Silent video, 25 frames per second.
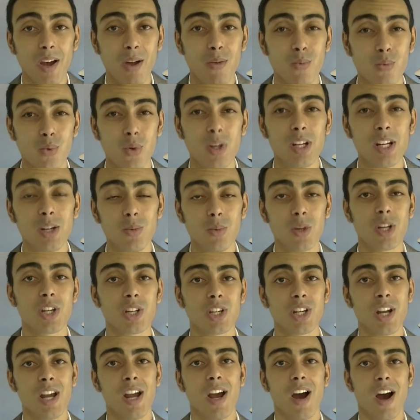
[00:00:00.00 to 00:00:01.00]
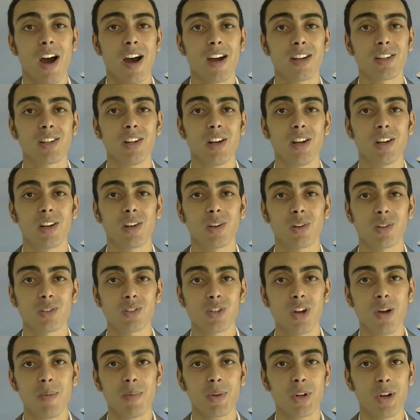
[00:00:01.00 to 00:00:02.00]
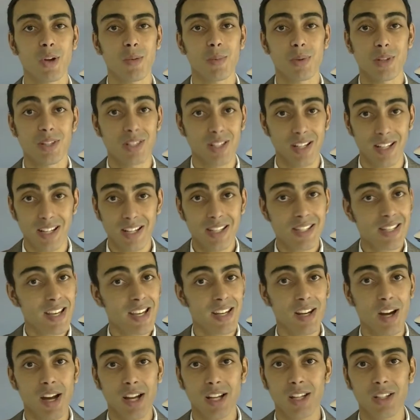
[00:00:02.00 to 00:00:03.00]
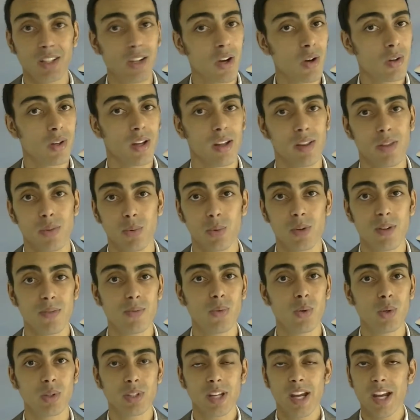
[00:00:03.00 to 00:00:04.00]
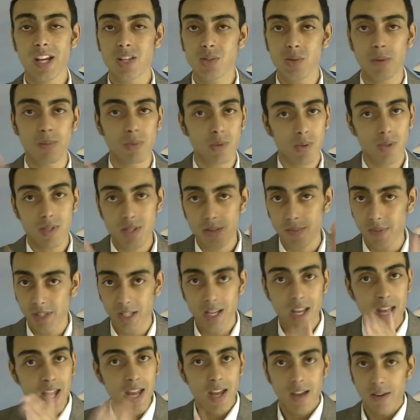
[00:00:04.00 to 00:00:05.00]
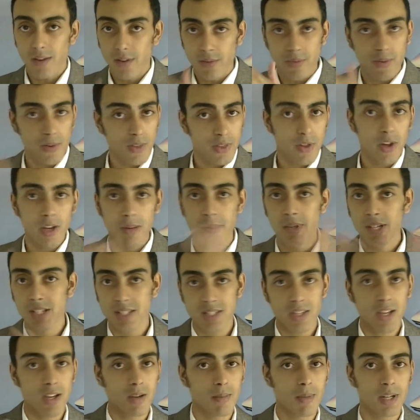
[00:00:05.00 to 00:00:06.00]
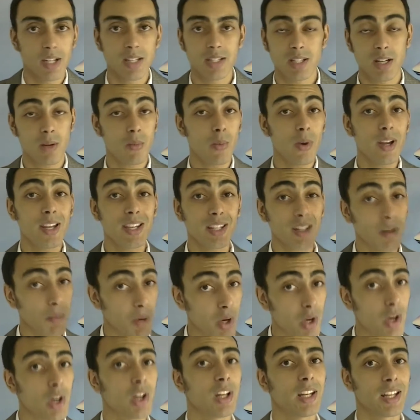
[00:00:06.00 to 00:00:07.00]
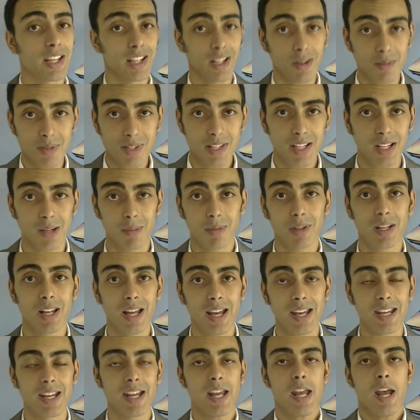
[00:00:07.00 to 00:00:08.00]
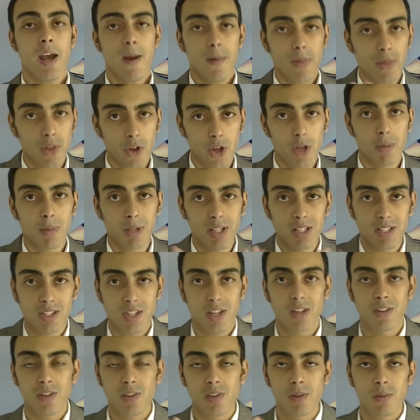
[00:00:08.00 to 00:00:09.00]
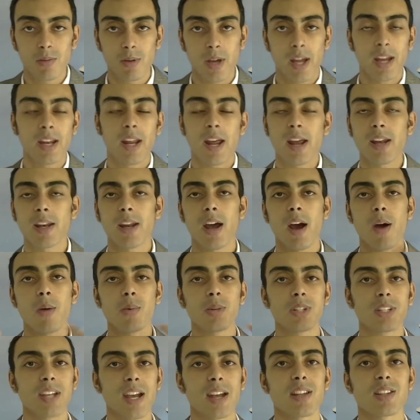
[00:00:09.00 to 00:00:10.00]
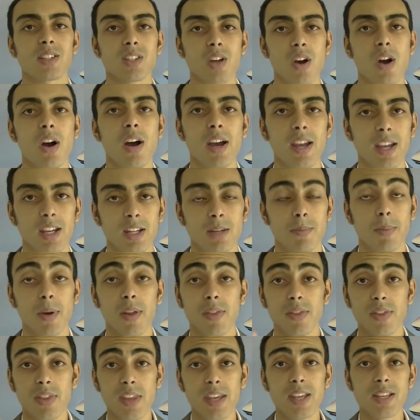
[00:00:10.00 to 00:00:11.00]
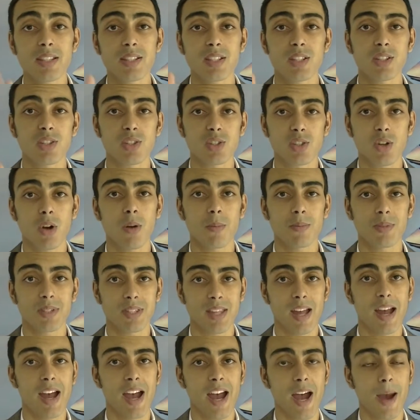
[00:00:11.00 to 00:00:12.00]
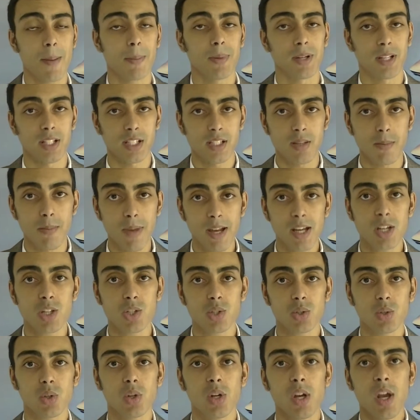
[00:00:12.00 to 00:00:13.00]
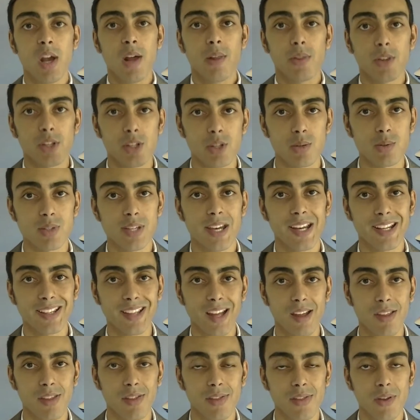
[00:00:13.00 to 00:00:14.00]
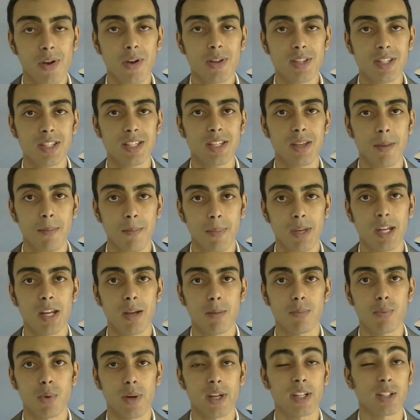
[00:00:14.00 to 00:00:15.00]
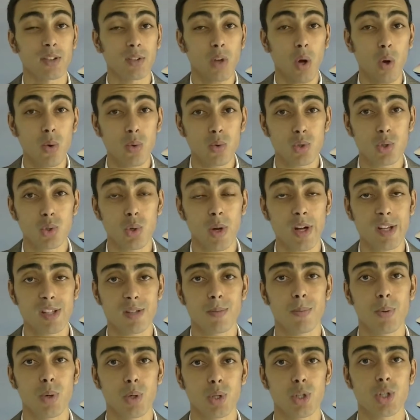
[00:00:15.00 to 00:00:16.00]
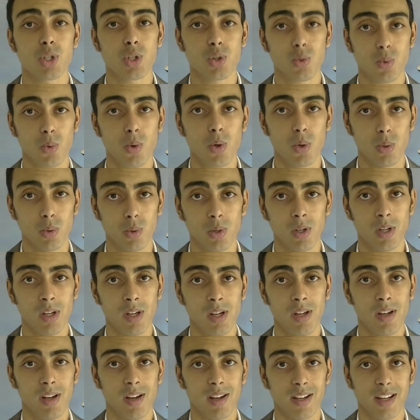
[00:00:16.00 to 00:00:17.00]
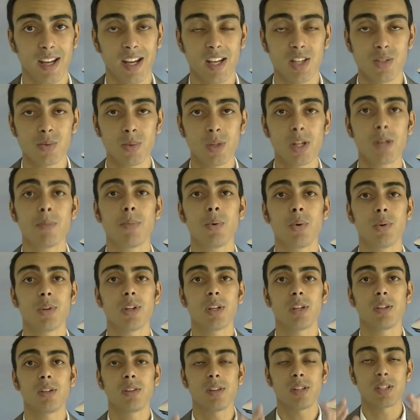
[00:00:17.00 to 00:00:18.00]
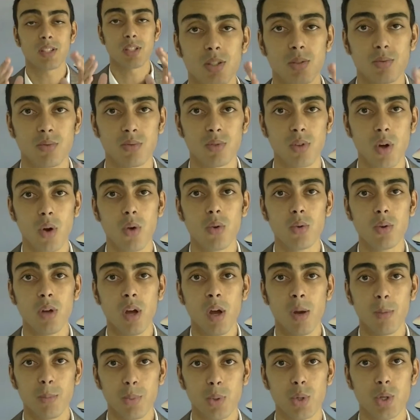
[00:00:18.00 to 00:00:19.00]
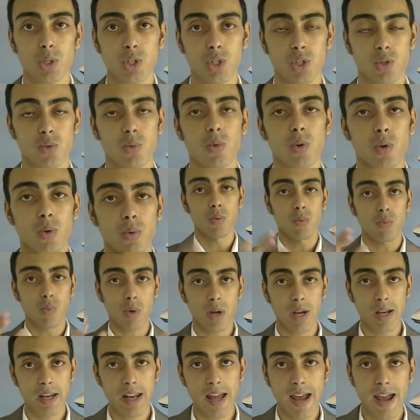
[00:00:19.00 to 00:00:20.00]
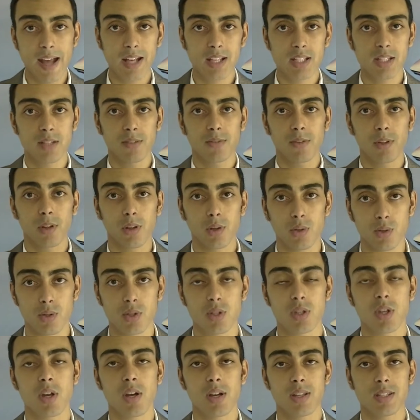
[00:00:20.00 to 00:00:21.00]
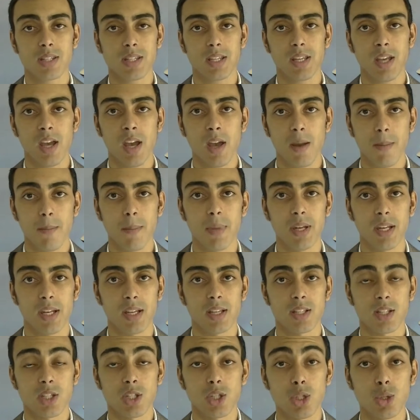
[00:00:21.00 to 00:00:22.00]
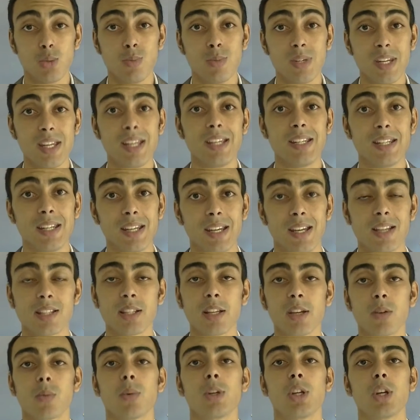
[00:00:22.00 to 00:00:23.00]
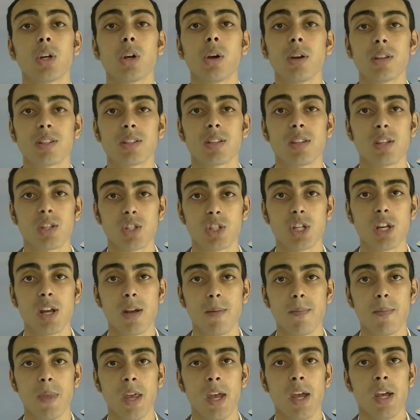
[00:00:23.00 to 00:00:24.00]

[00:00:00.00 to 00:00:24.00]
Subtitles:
that I really wish I had learned a long time ago, because like I said, I could go like 3-4 days where I'm doing something for 30 minutes, and I'm waking up early and I'm staying up late, 30 minutes, and I would get tired, but this stops that happening. So make sure that you take that 30-minute break. Don't try to push through, okay? It's really important that you do this. You don't push through. Relax for those 30 minutes. You need it. It's like when you're going to the gym,